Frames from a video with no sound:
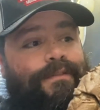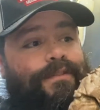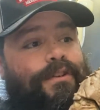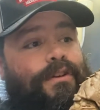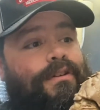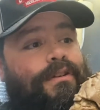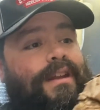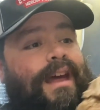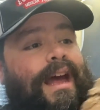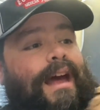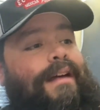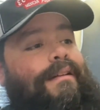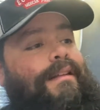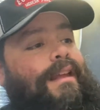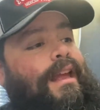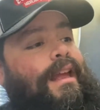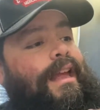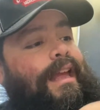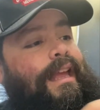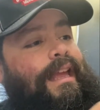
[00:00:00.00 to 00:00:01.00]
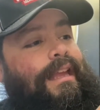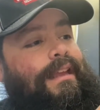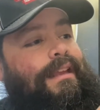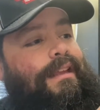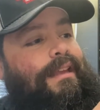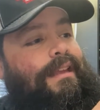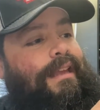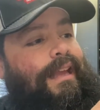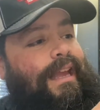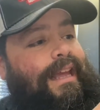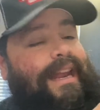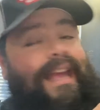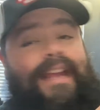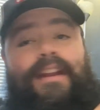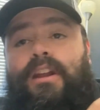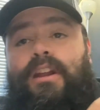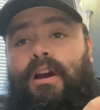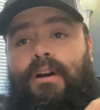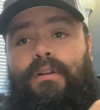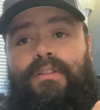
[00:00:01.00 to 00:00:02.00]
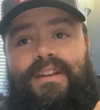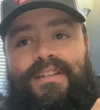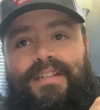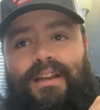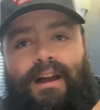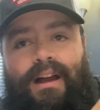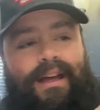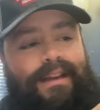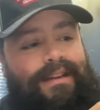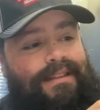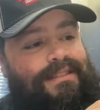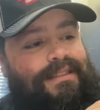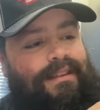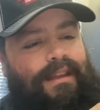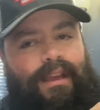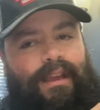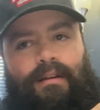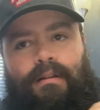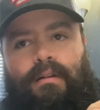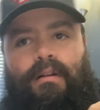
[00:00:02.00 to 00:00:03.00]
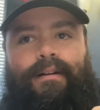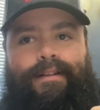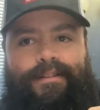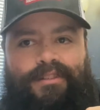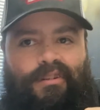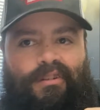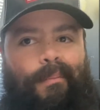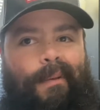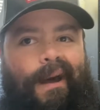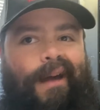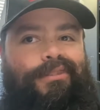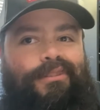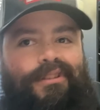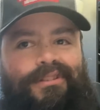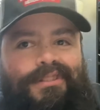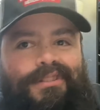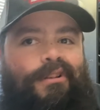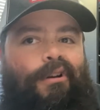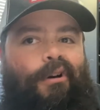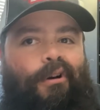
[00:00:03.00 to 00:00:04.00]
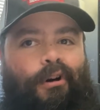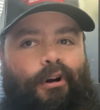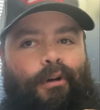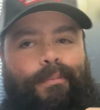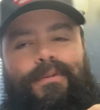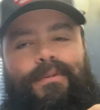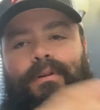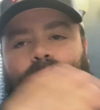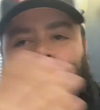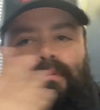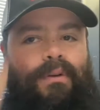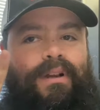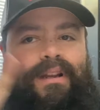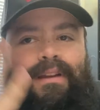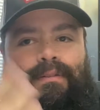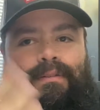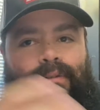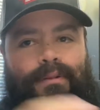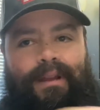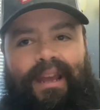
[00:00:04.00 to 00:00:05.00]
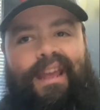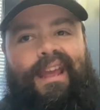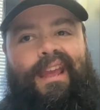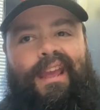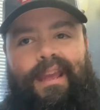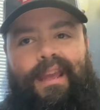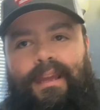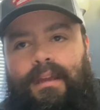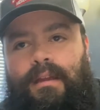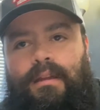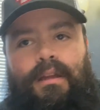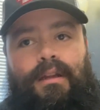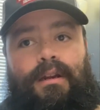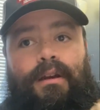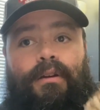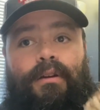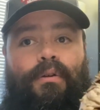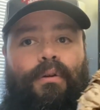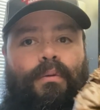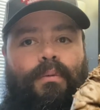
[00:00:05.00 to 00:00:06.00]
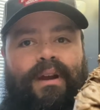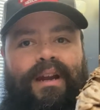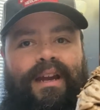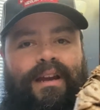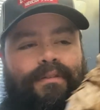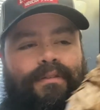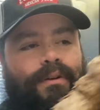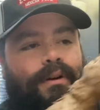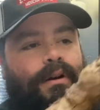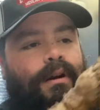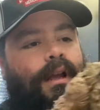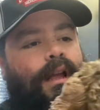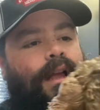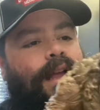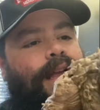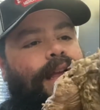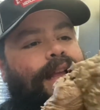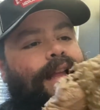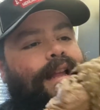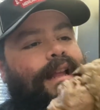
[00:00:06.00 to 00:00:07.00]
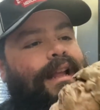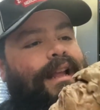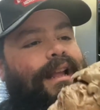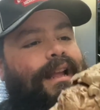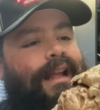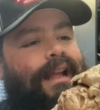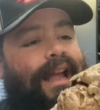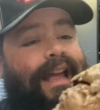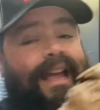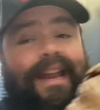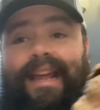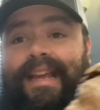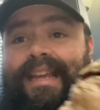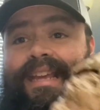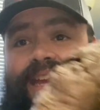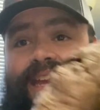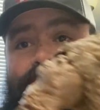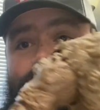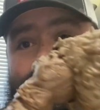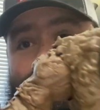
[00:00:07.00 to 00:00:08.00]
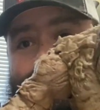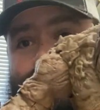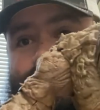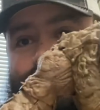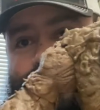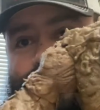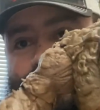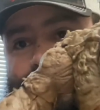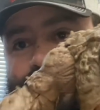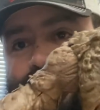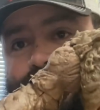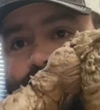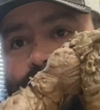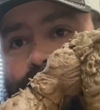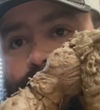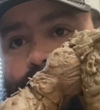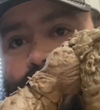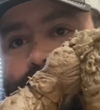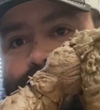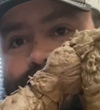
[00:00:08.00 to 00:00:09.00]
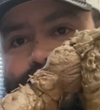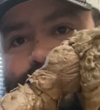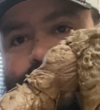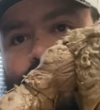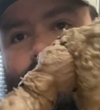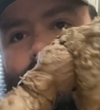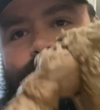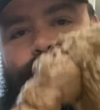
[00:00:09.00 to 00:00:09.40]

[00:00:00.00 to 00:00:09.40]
you're not, and I know that Todd is like, oh, it's about the sculpt or whatever, you know, or whatever. And I get it, because this is a great sculpt.